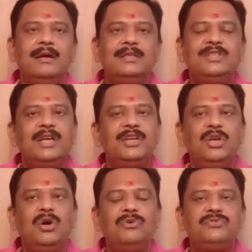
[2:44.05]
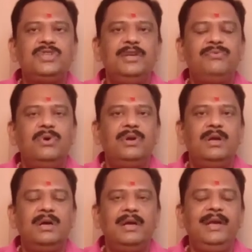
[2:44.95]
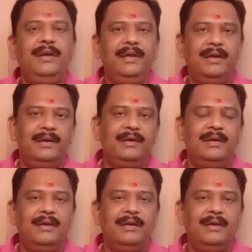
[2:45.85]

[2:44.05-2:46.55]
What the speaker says: Secretary of State for India,